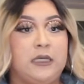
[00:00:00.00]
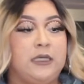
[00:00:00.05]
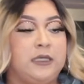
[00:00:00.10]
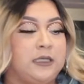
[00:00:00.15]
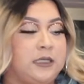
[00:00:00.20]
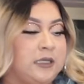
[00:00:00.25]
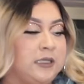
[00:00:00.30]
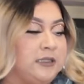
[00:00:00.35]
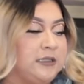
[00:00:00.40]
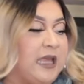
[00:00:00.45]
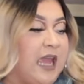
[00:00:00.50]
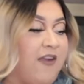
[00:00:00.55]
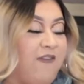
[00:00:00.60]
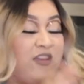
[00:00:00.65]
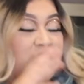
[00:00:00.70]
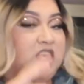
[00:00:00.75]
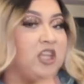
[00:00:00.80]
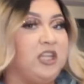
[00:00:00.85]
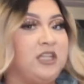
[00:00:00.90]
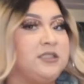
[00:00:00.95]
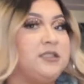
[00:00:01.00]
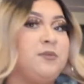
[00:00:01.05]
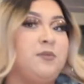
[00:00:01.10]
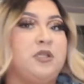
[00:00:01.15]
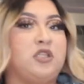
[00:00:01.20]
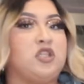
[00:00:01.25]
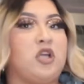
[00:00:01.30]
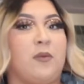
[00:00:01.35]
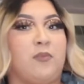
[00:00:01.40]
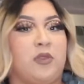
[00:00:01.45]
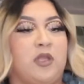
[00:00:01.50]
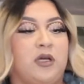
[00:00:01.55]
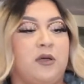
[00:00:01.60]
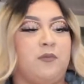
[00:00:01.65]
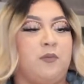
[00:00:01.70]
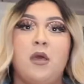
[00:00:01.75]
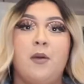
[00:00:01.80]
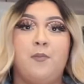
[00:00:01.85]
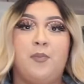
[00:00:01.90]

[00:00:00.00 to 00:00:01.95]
because everything needs to be chopped up.